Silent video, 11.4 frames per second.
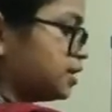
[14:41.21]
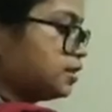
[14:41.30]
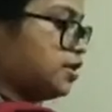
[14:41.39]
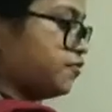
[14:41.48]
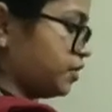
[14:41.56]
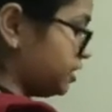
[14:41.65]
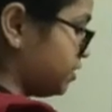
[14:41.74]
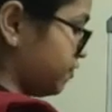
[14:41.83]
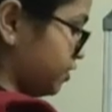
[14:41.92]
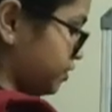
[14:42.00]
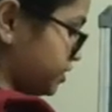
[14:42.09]
are the effective
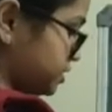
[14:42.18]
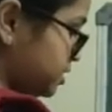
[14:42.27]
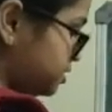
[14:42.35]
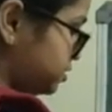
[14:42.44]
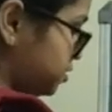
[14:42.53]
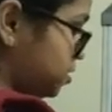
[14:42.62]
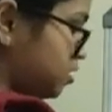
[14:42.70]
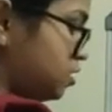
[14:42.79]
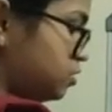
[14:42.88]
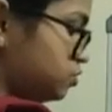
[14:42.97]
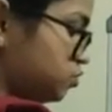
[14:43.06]
addresses.
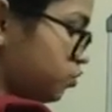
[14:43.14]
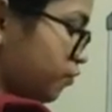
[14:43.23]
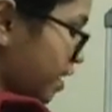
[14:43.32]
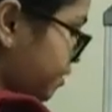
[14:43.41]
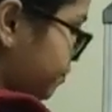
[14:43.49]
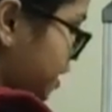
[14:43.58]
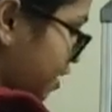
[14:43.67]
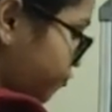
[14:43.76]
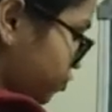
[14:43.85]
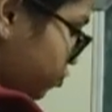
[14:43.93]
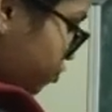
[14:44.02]
So where we have to